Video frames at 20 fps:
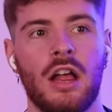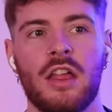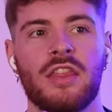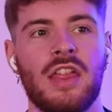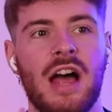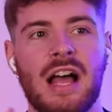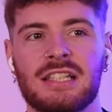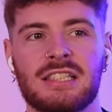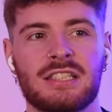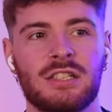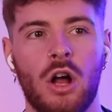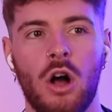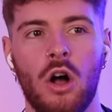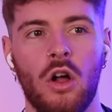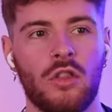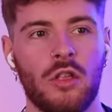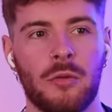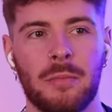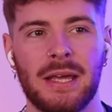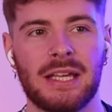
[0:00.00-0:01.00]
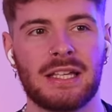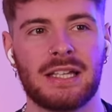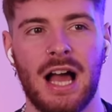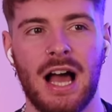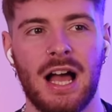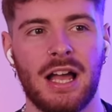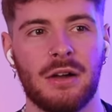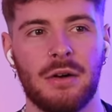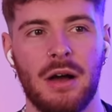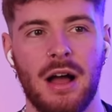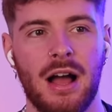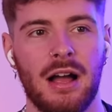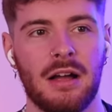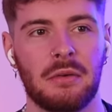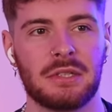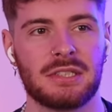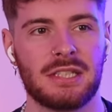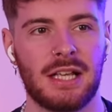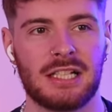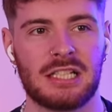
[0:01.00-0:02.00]
That's not the big guy who I
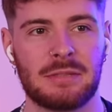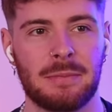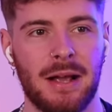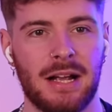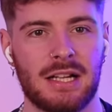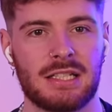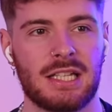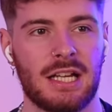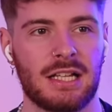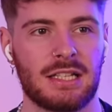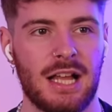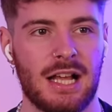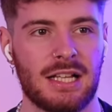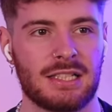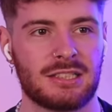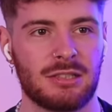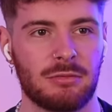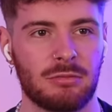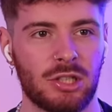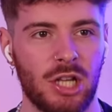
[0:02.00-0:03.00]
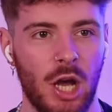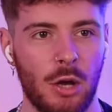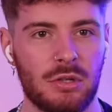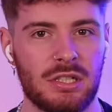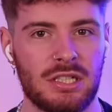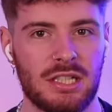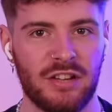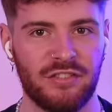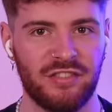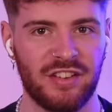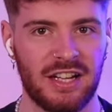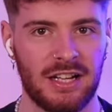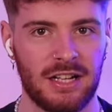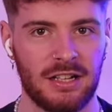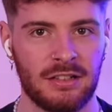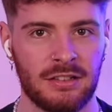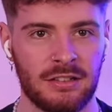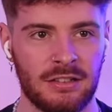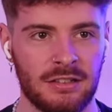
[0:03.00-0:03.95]
was expecting. That's some ghostly figure.